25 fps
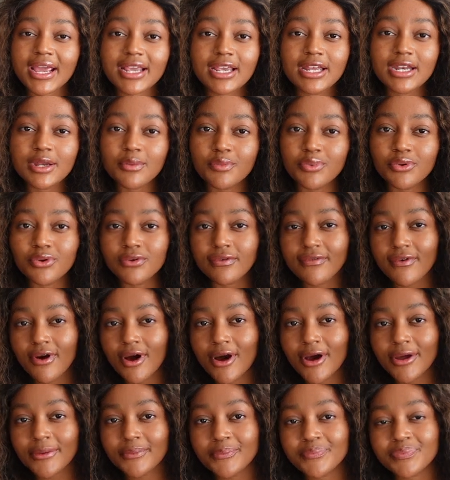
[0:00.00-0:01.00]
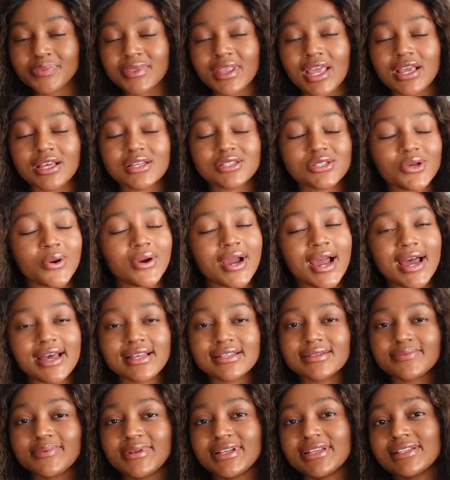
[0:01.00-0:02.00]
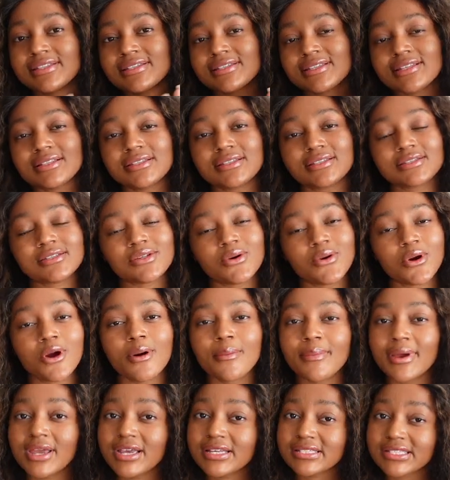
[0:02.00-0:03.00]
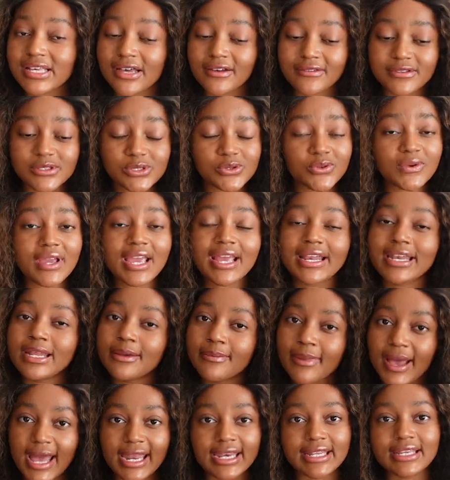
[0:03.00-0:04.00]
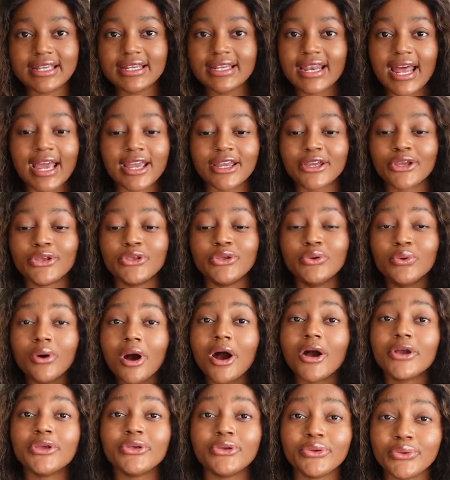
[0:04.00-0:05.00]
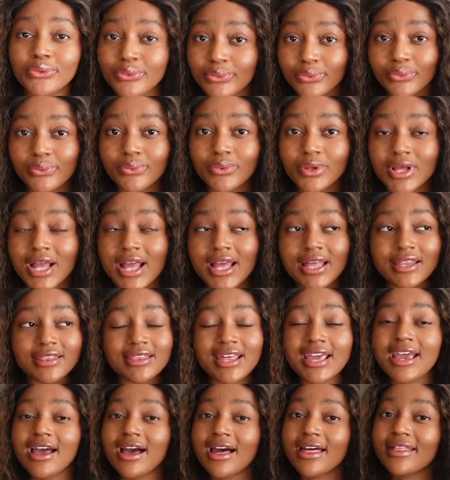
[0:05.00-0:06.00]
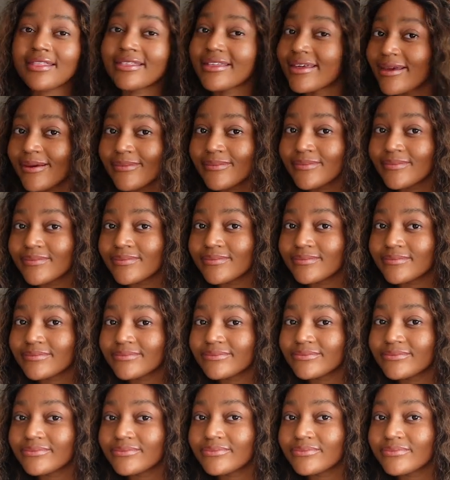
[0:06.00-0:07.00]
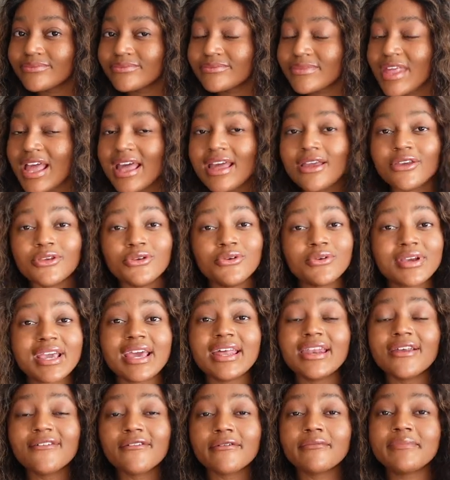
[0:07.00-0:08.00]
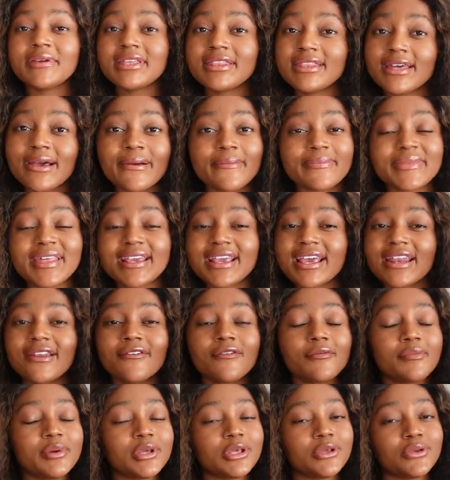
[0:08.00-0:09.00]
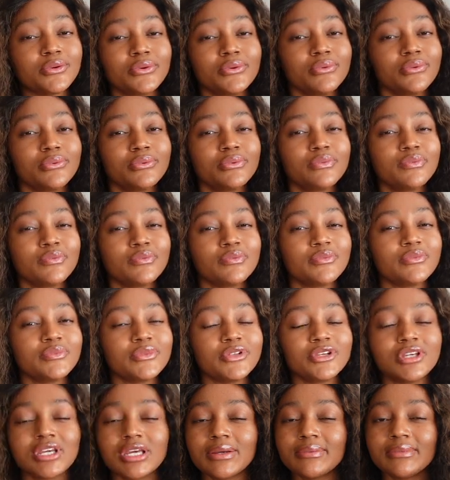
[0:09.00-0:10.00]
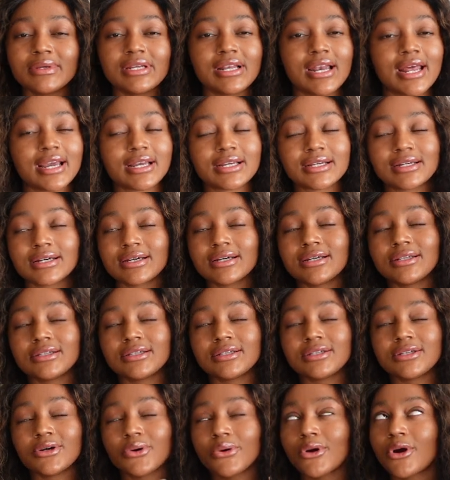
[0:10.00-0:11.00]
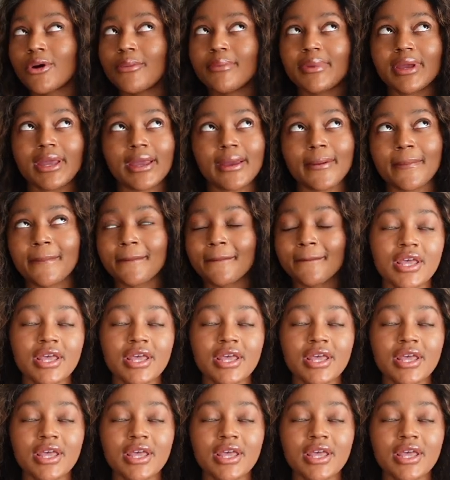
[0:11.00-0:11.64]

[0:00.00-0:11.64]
I can improve on? So guys, please don't compare yourself to anybody. Like, you are you, they are them. You can never be them, they can never be you. You get me? Like, don't compare.